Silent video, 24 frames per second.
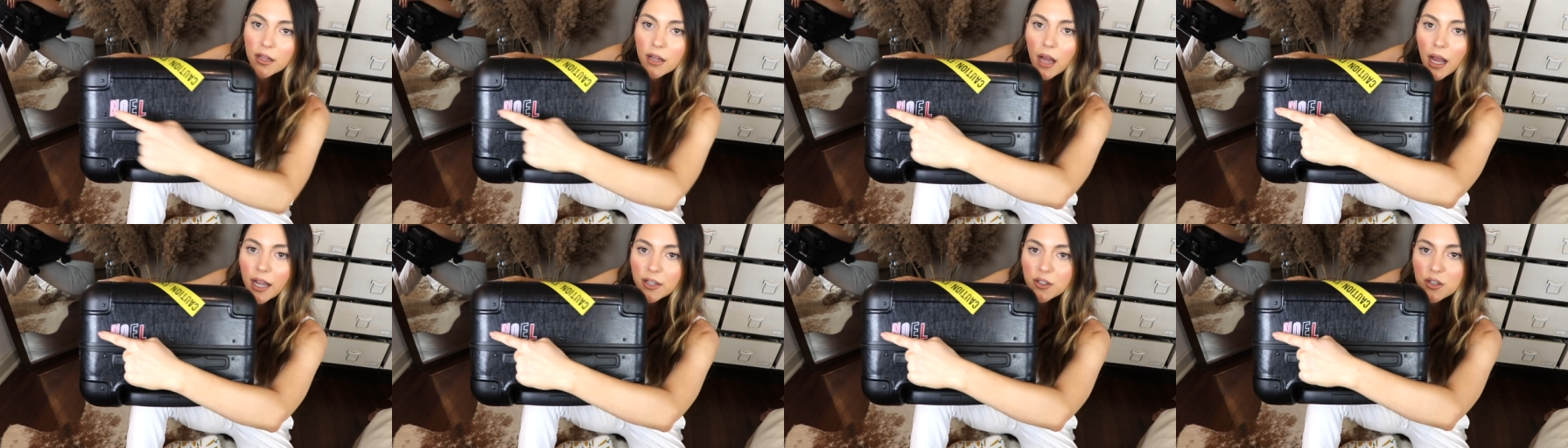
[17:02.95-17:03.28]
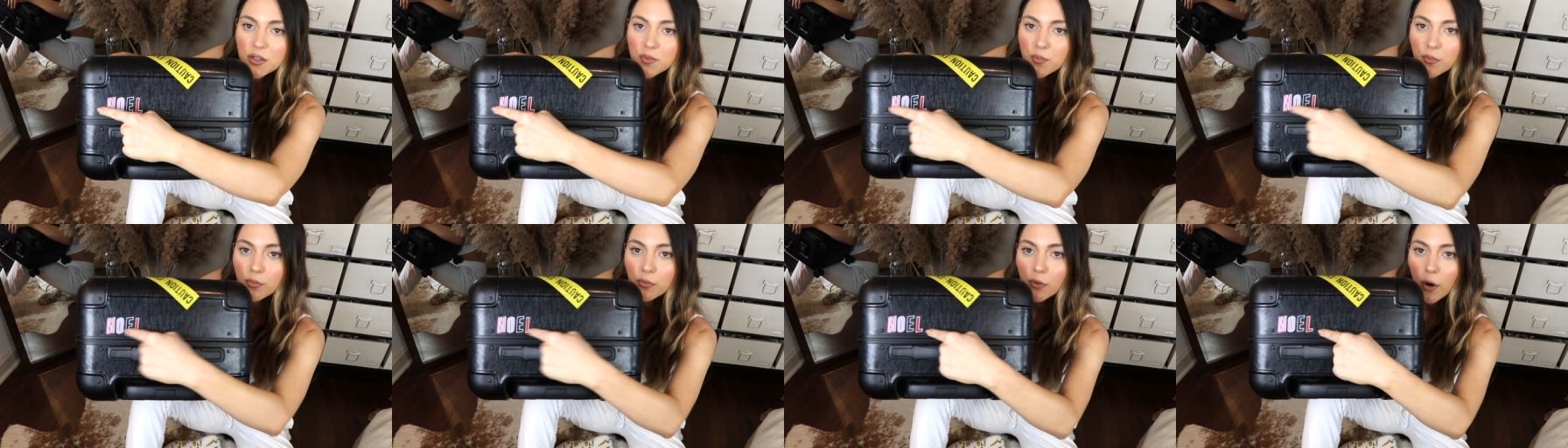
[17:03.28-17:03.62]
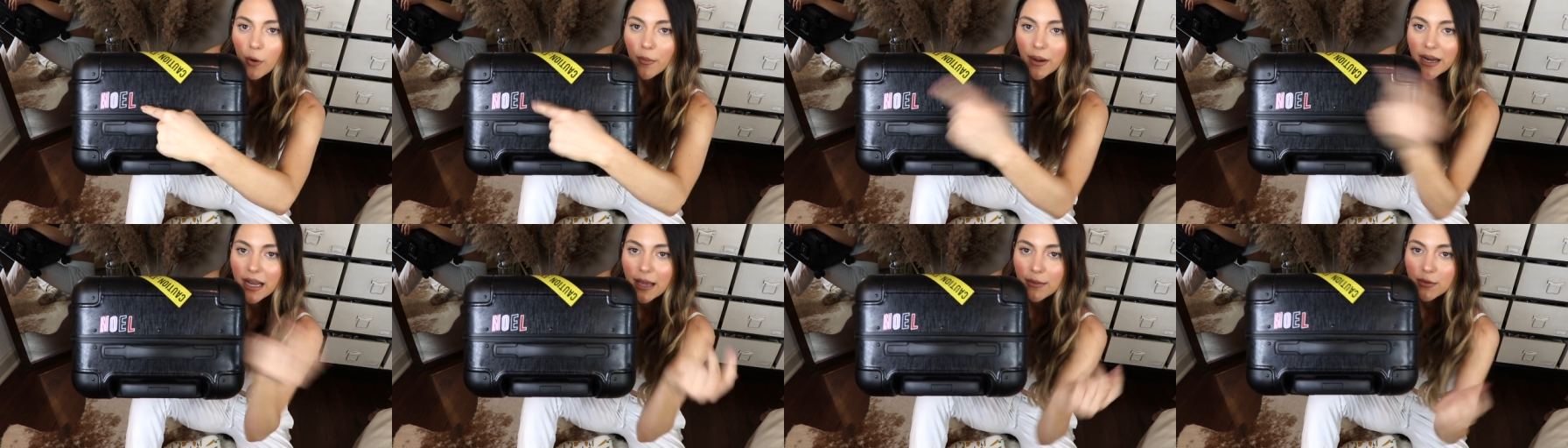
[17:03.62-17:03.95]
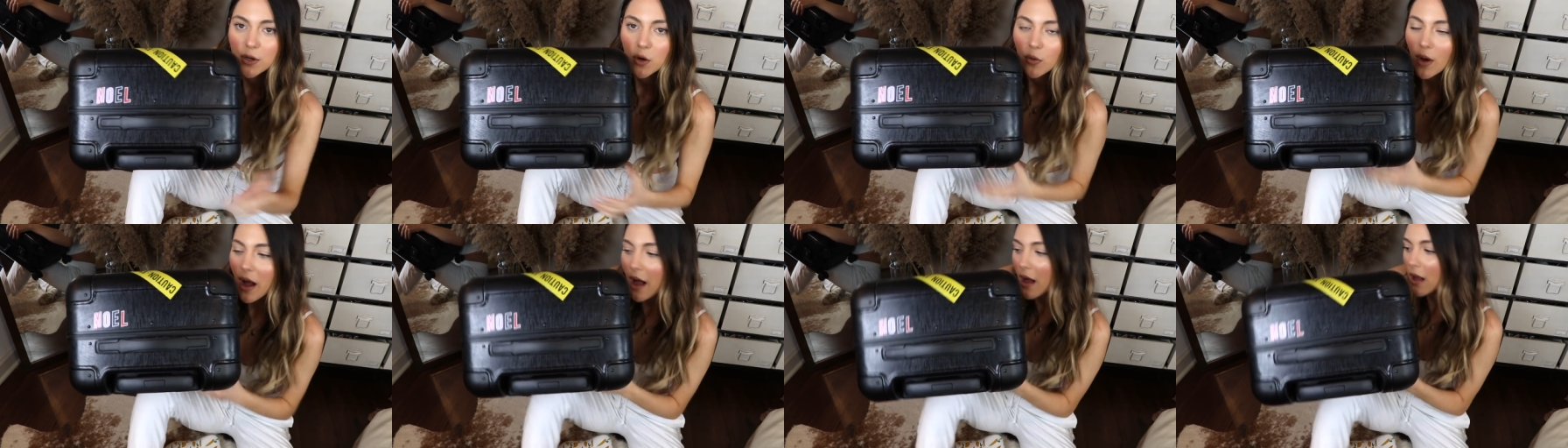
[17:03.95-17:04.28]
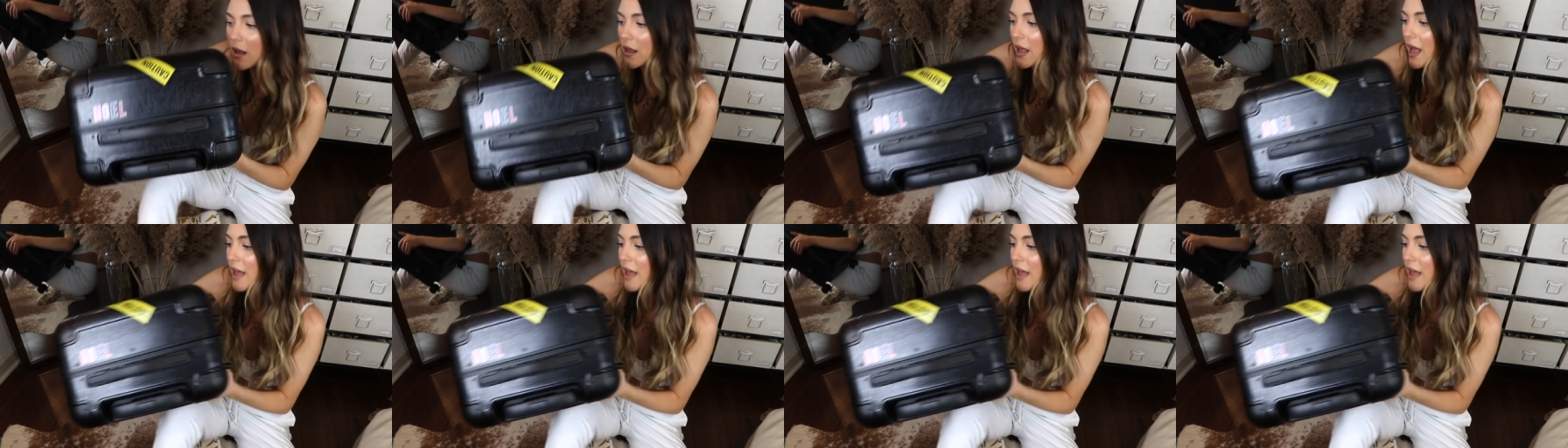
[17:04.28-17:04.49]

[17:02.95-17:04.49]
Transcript: I just wrote my name, Noel.